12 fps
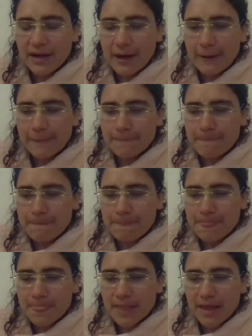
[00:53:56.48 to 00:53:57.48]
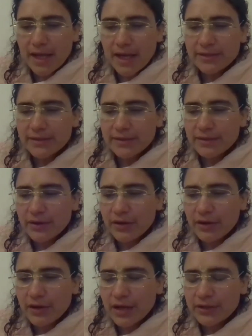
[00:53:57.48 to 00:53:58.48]
And
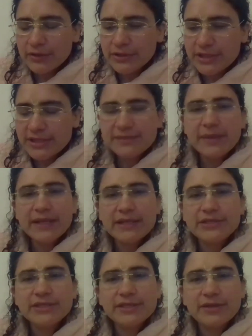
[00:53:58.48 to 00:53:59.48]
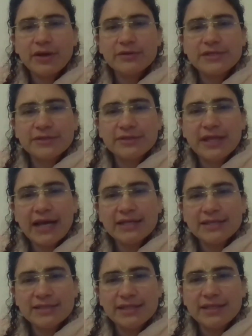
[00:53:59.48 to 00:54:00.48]
I'll just mention also
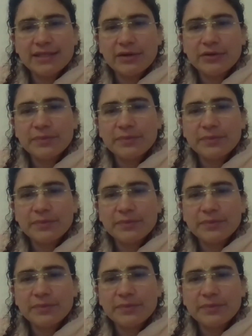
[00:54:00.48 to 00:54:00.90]
lastly, on a